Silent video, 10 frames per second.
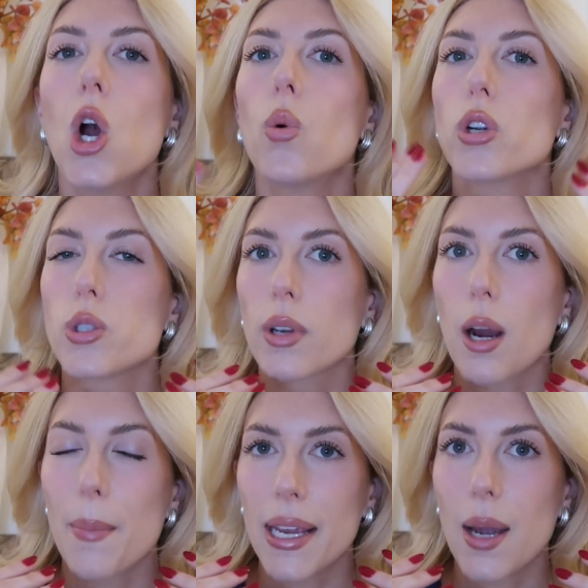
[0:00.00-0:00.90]
We're doing
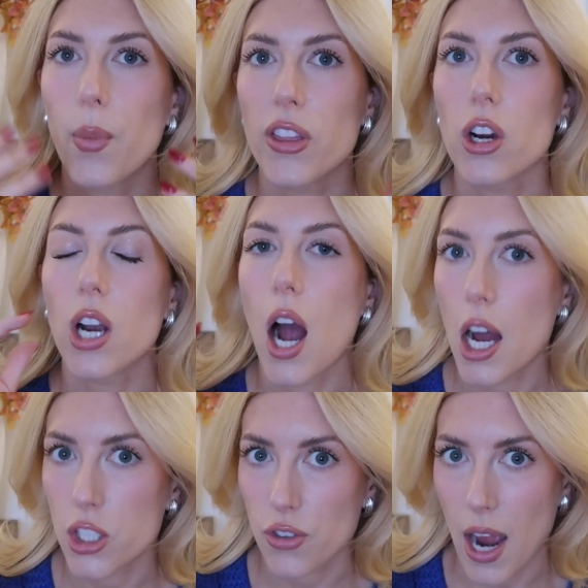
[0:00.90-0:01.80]
our makeup with our
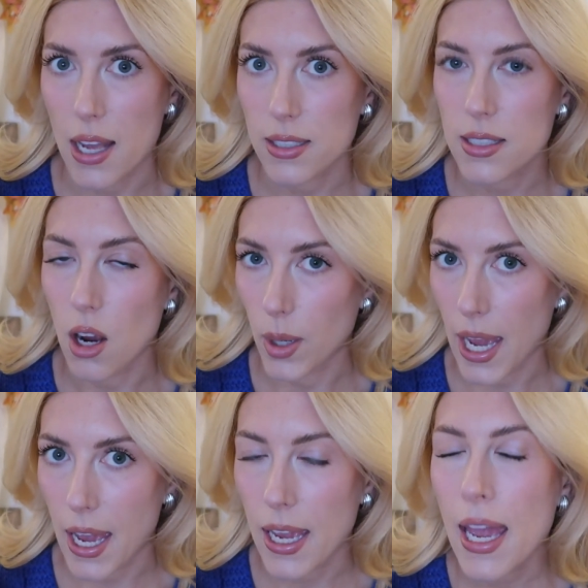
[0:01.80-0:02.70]
contrast,
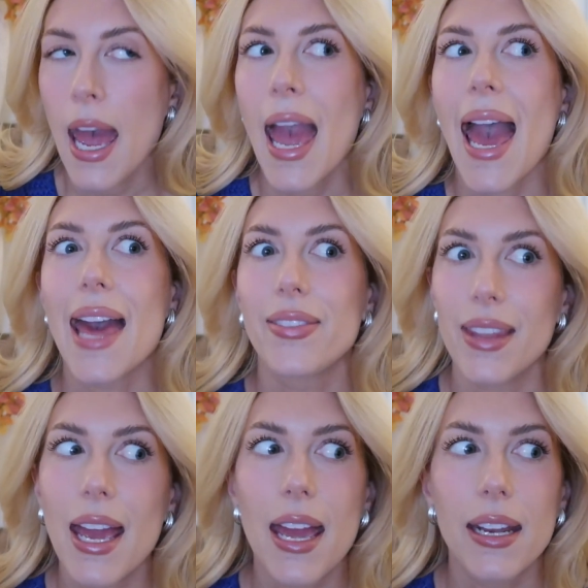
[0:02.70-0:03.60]
okay? And
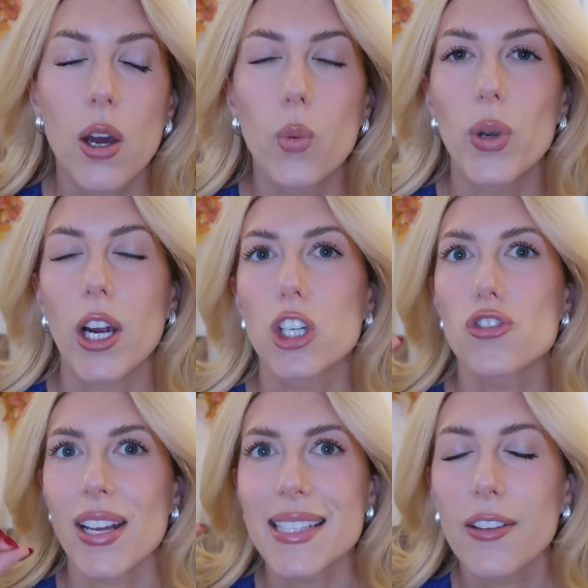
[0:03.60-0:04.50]
then we are
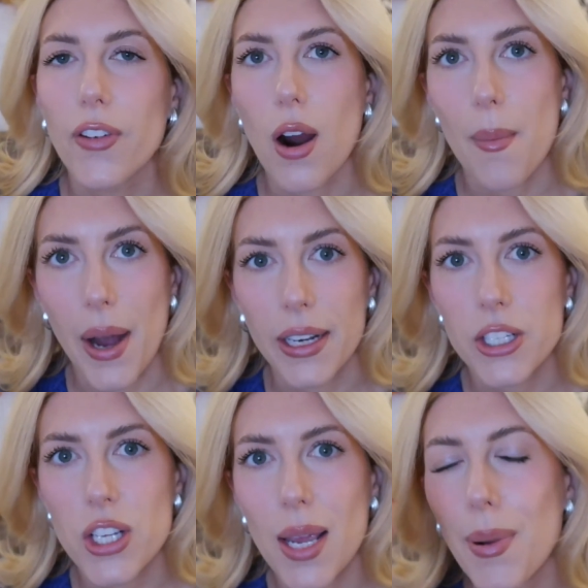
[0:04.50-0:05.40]
dressing for our body
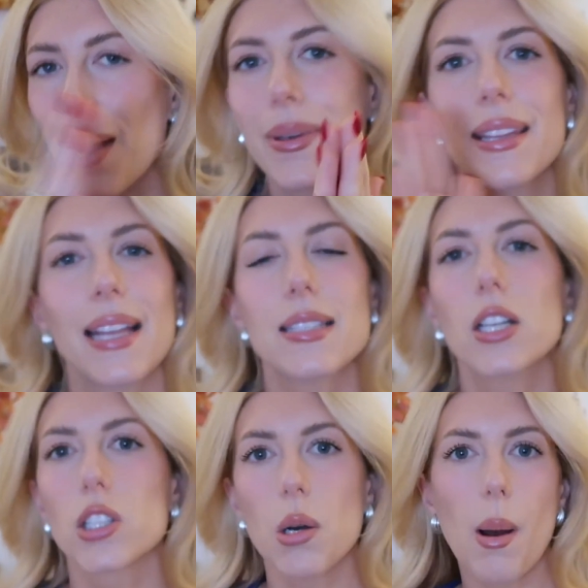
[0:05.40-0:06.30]
shape. I mean, that's a
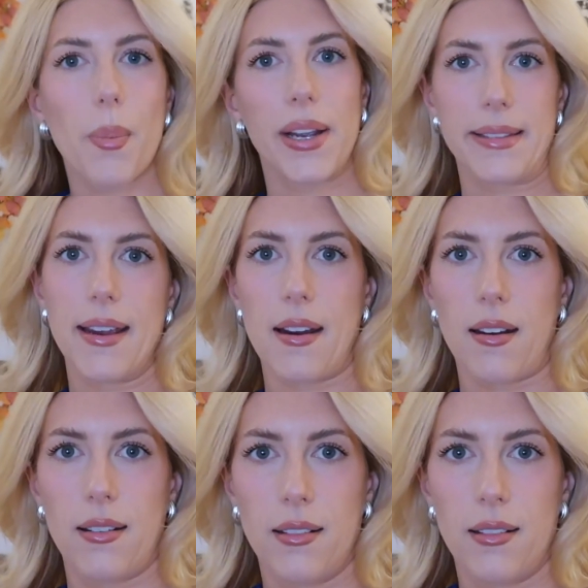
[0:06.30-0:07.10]
glow up right there.